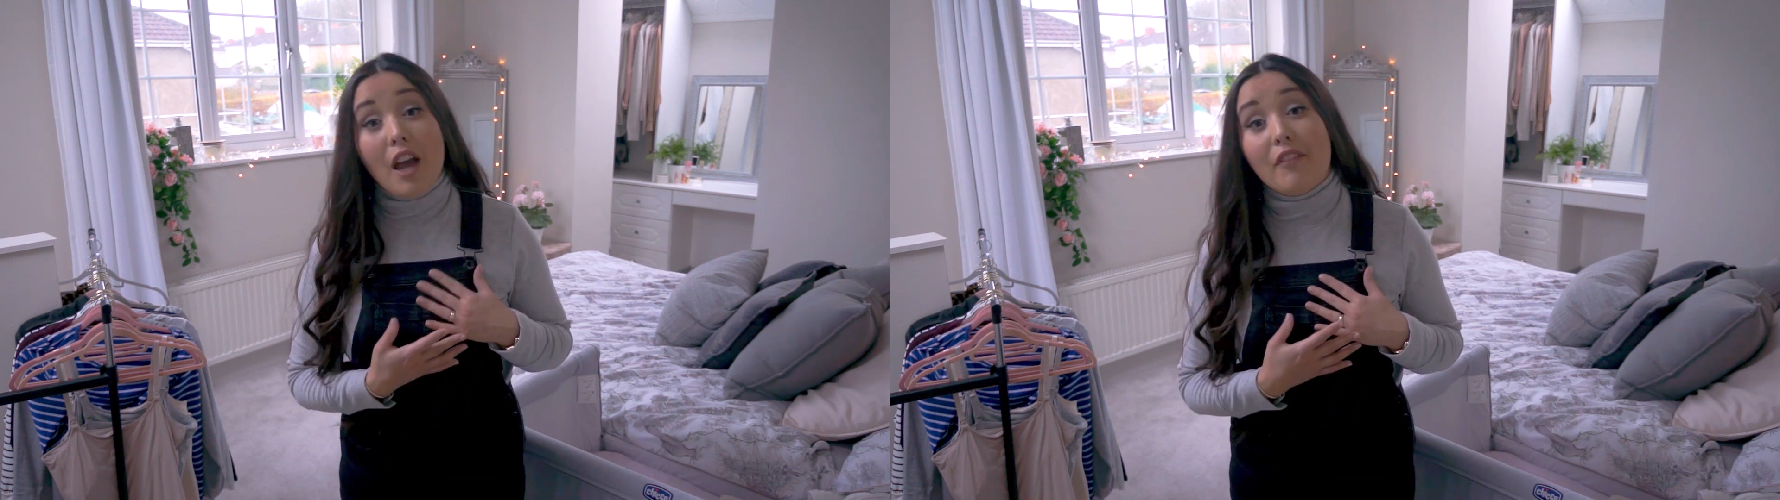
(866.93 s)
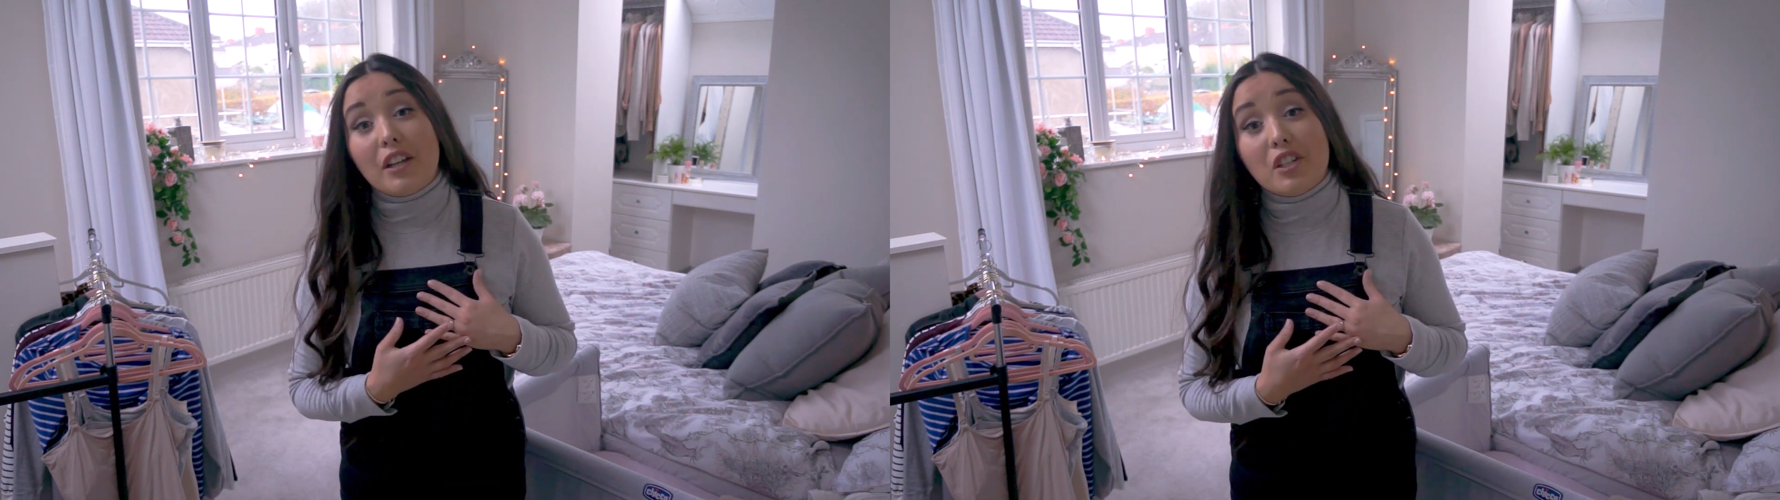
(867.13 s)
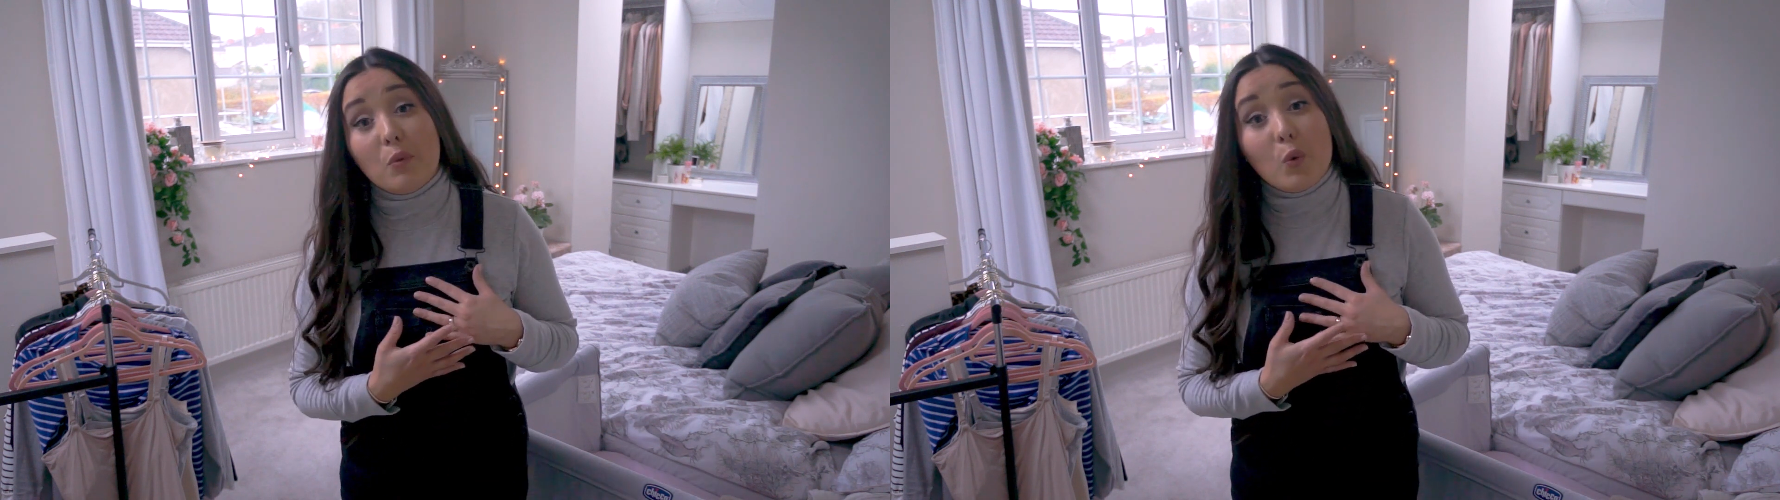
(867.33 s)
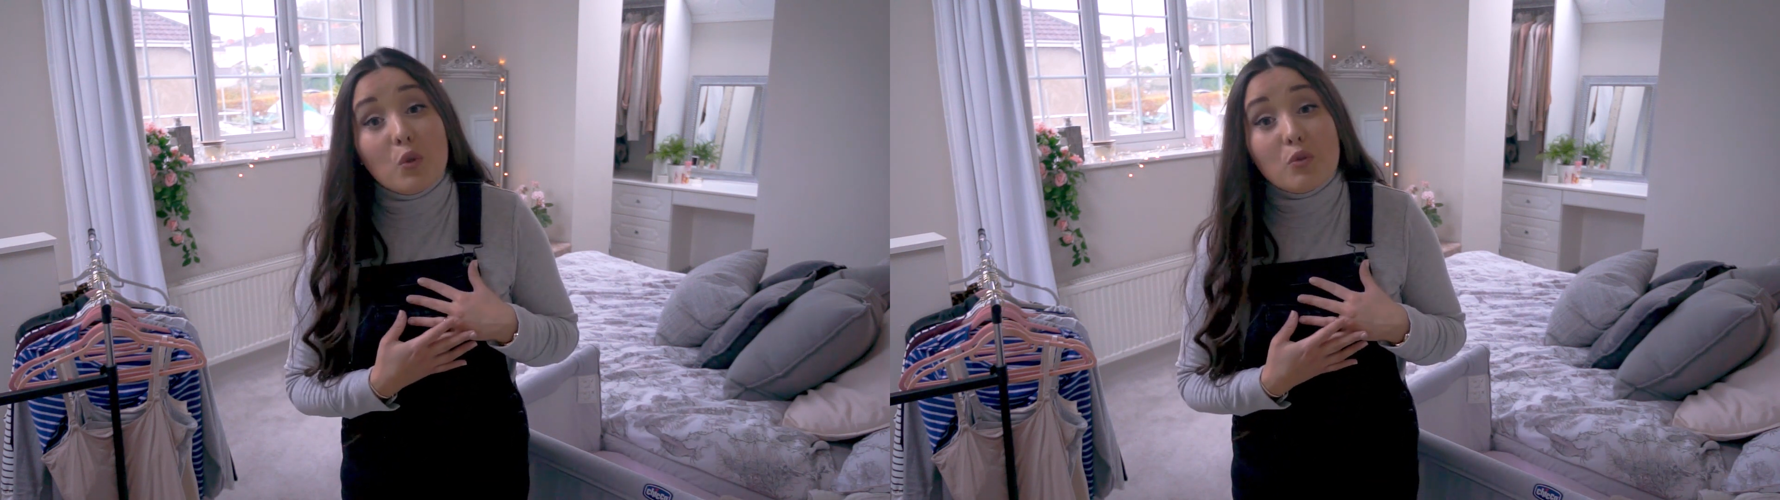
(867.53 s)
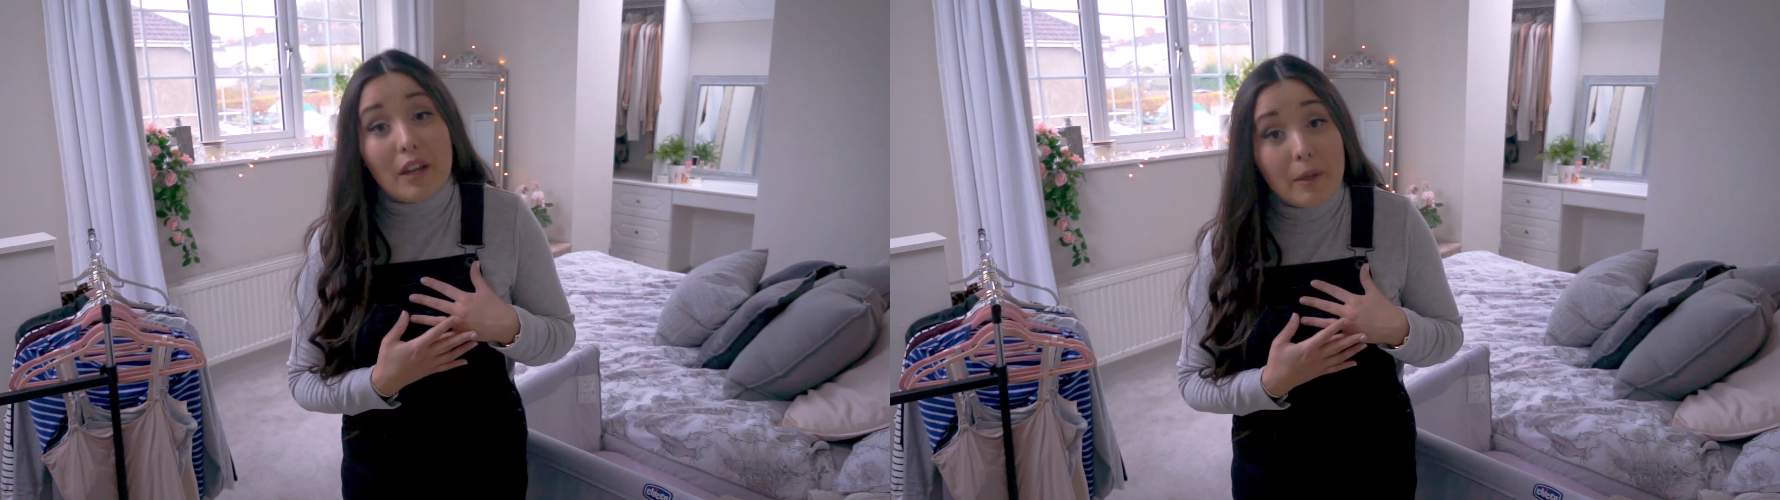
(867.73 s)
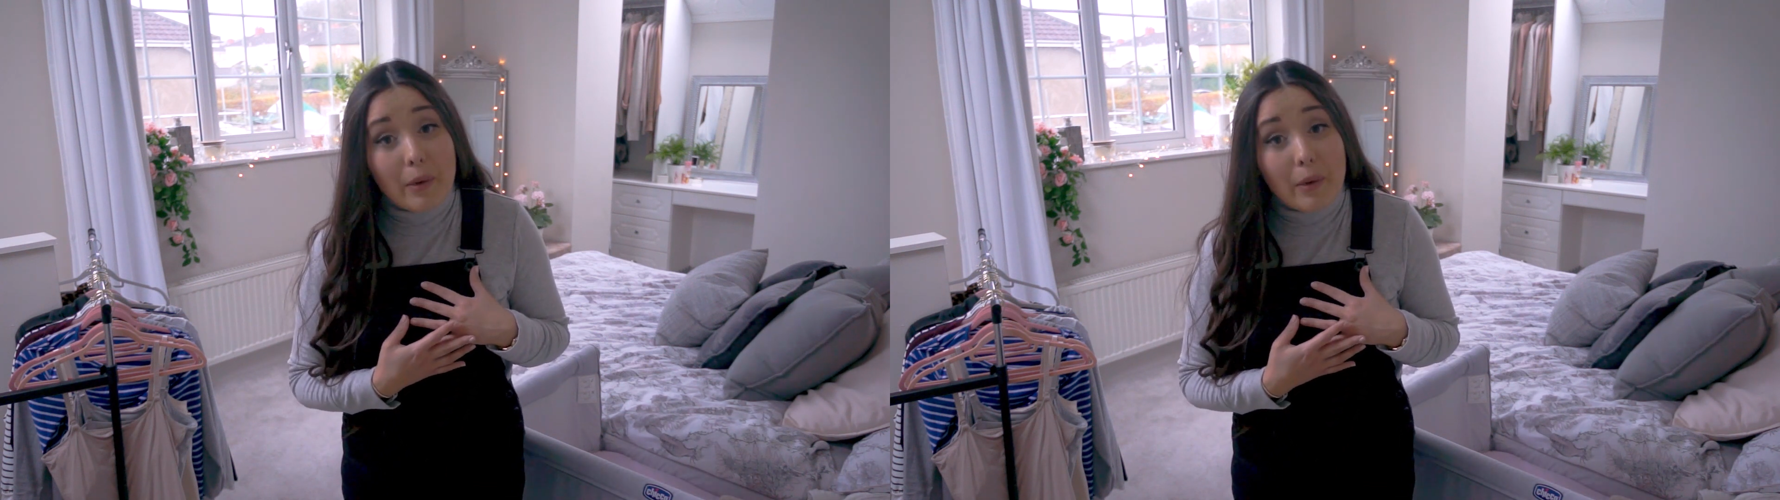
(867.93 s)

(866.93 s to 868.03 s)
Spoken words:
I have actually walked around a